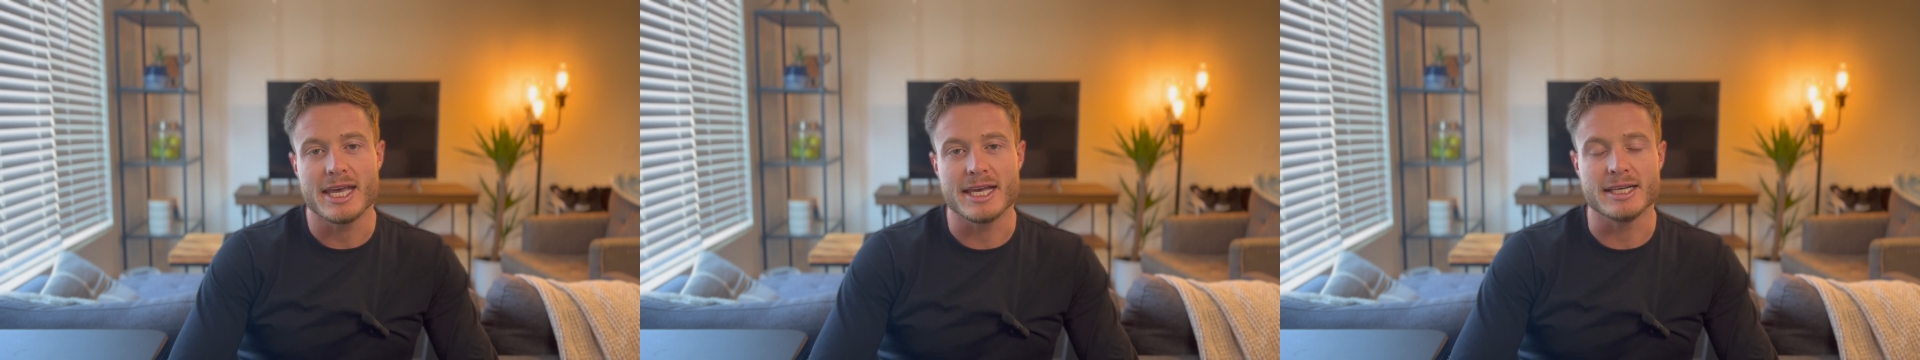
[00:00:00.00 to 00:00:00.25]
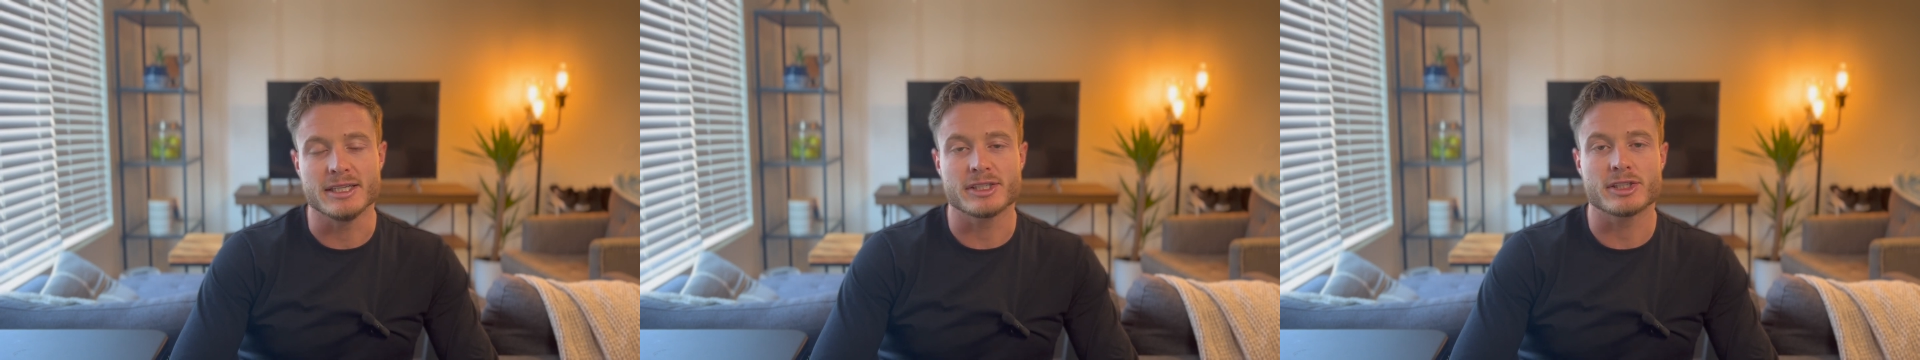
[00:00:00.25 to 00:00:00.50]

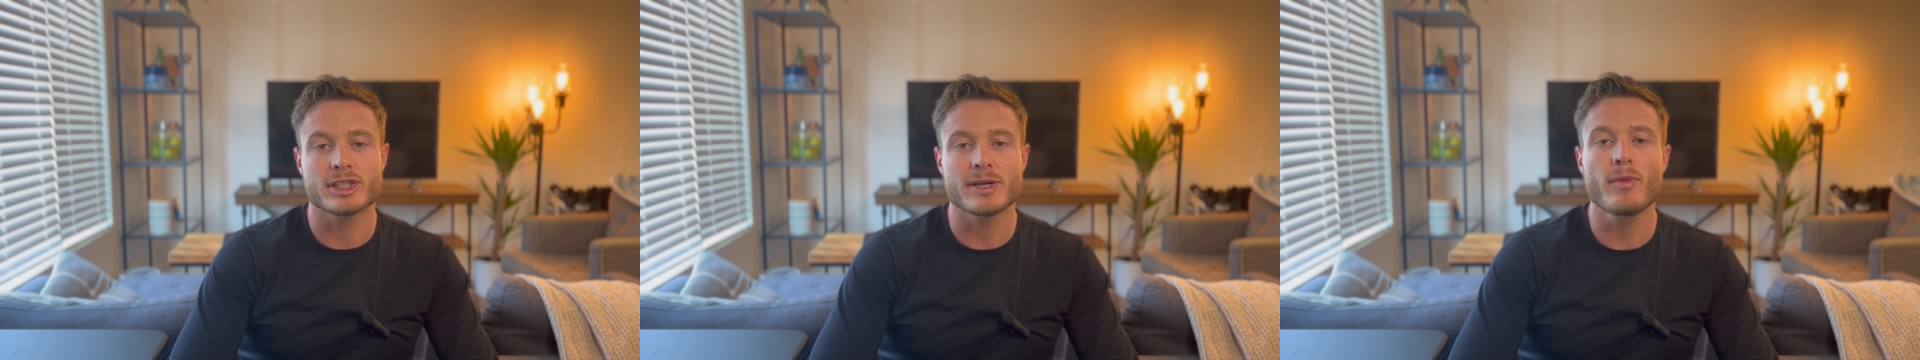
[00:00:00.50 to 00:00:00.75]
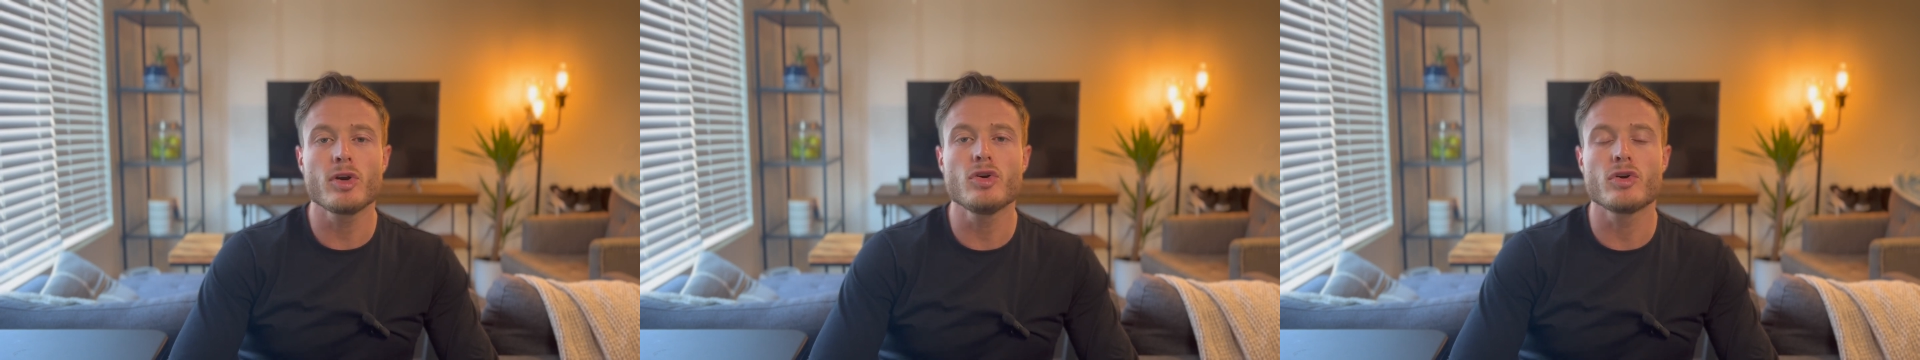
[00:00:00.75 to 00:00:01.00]
is
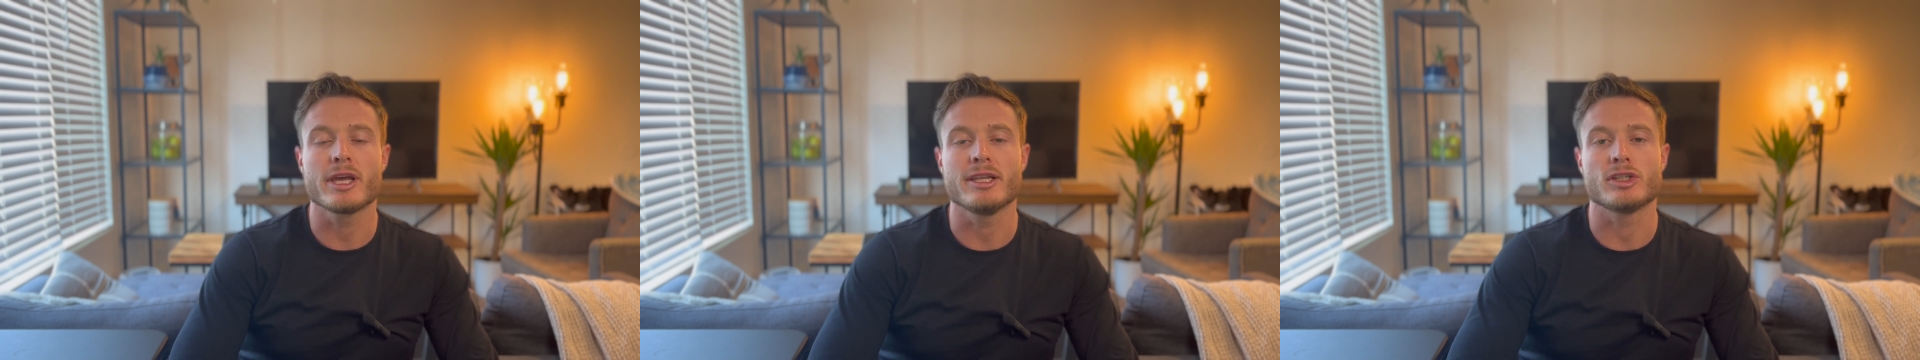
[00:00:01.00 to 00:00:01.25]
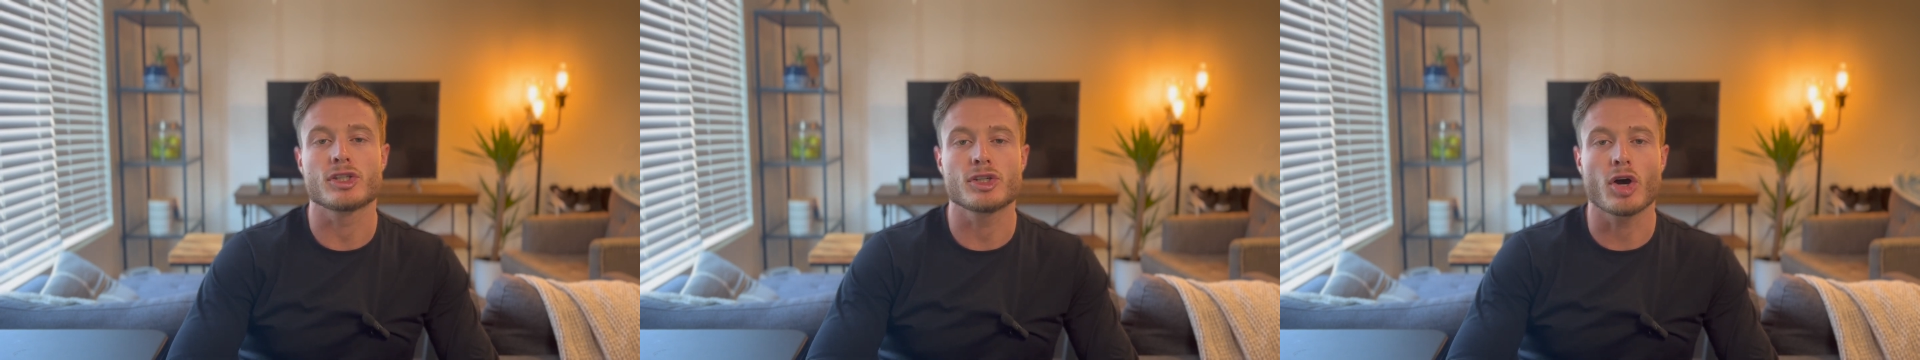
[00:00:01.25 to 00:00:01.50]
someone who
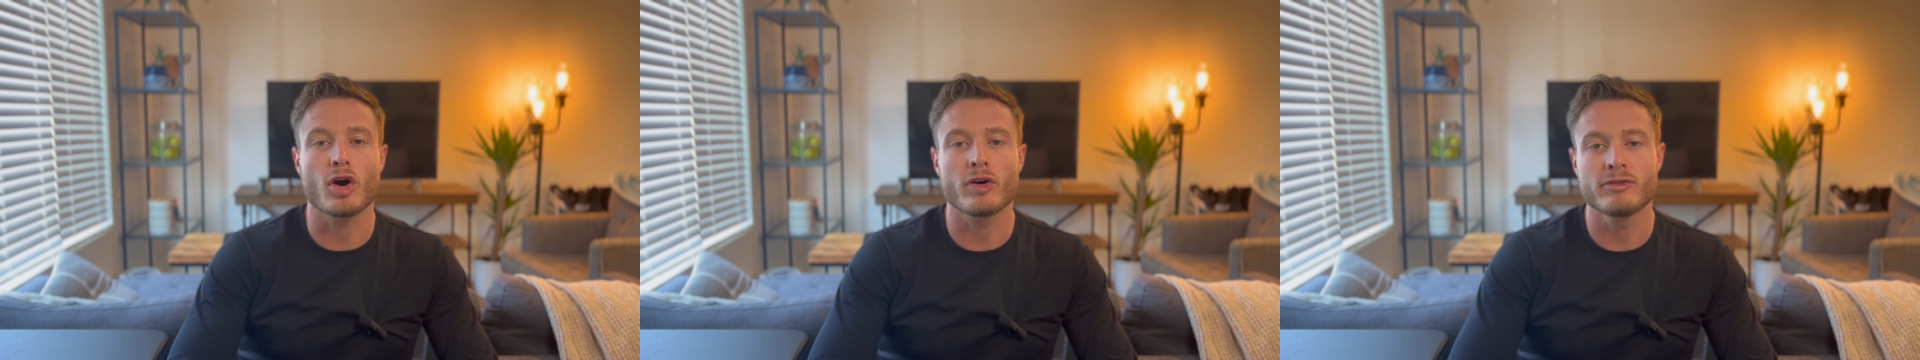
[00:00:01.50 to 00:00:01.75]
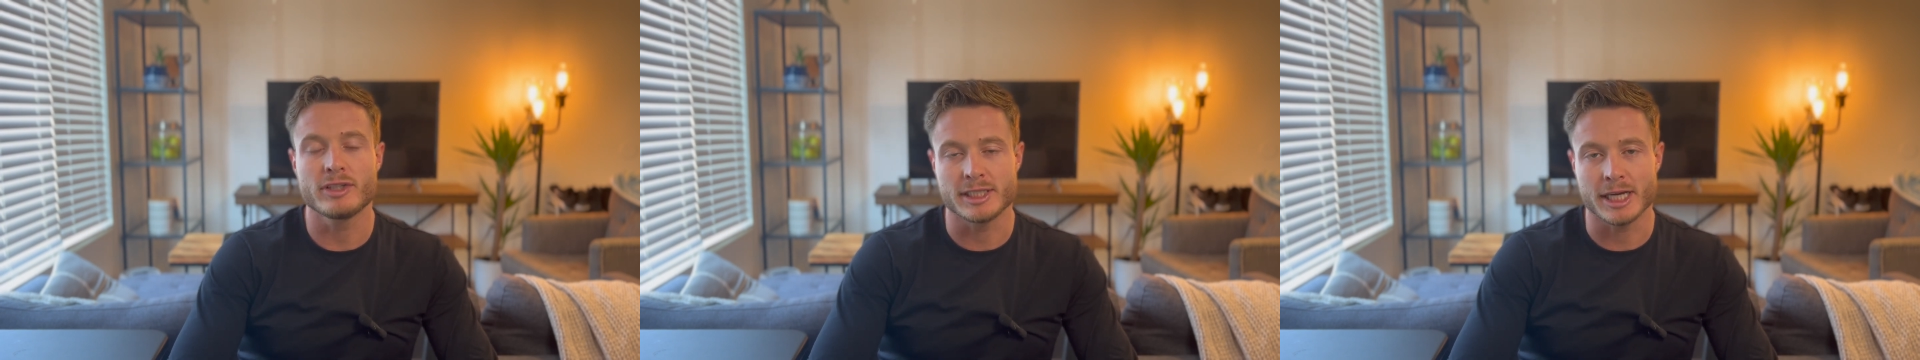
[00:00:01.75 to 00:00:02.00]
can
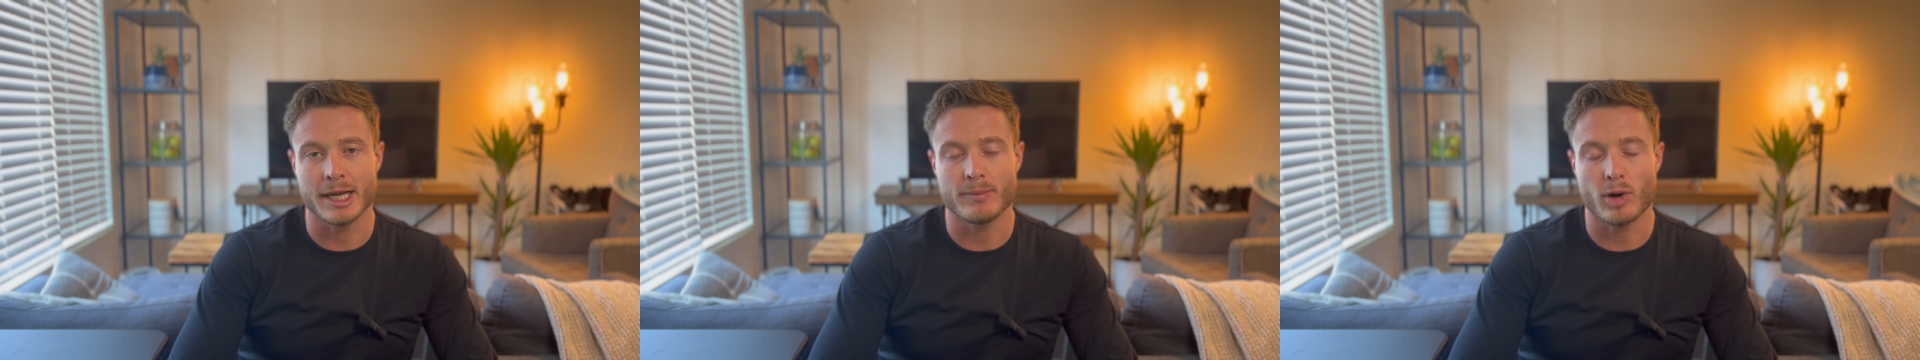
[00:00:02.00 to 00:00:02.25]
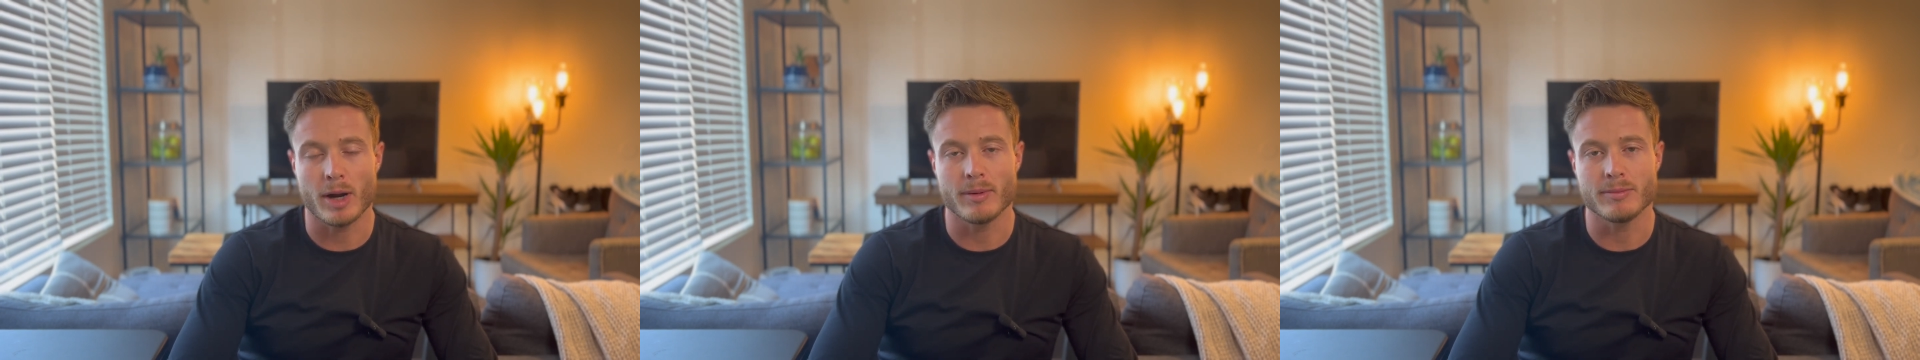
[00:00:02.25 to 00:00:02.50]
solve design
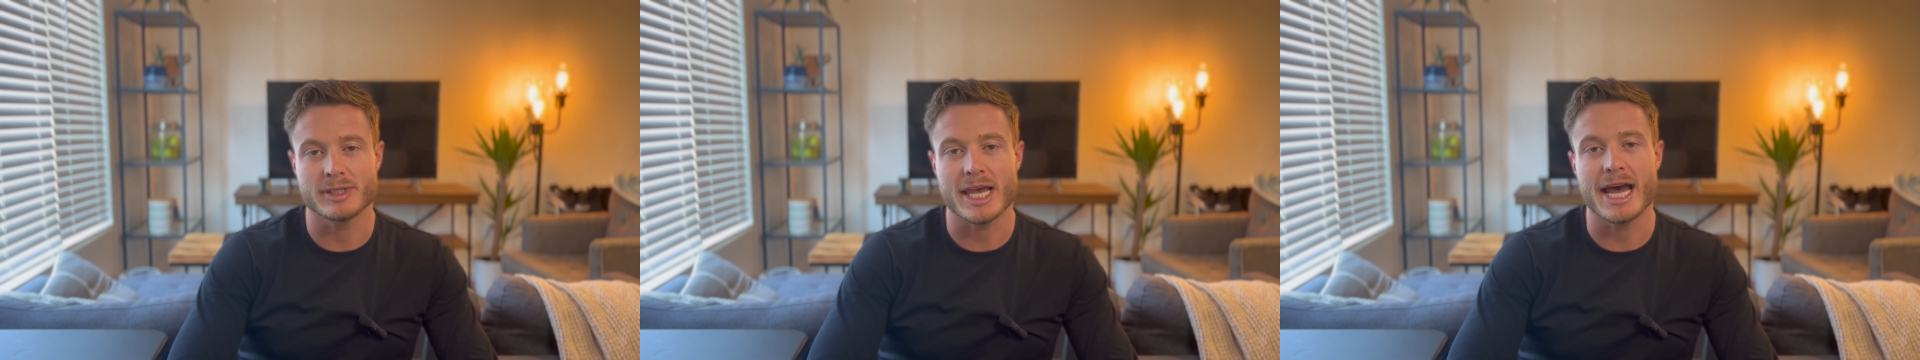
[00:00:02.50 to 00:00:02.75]
problems